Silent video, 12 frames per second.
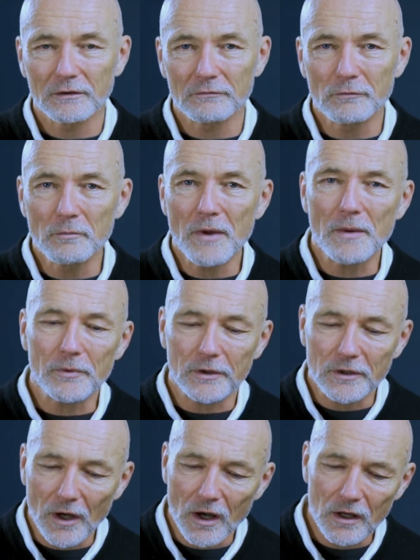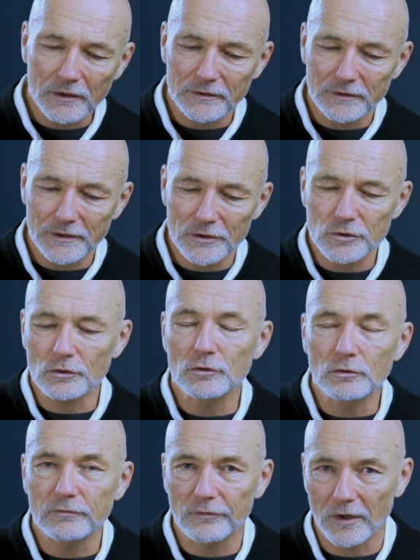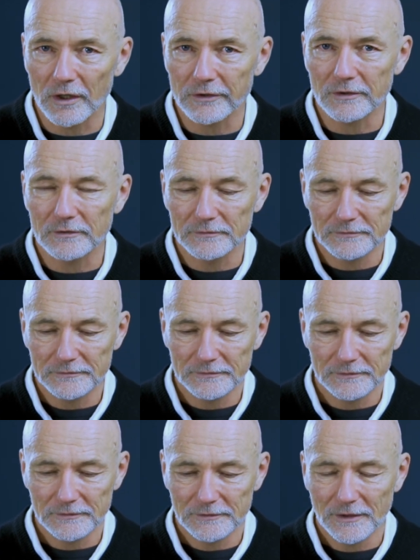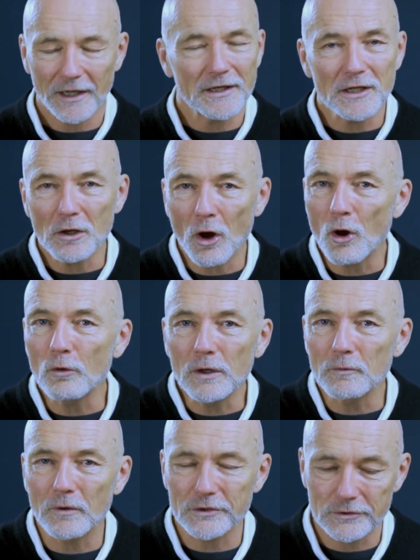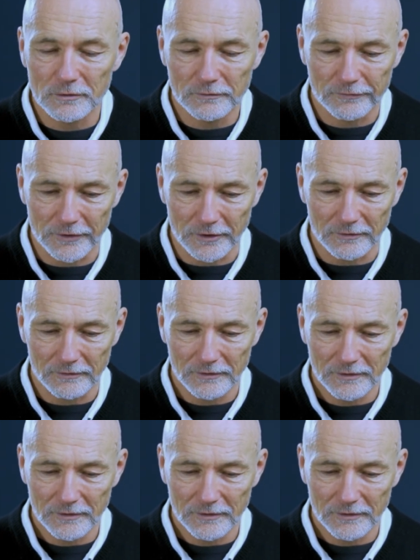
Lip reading: remember, God is your good Father, and He only wants good for you.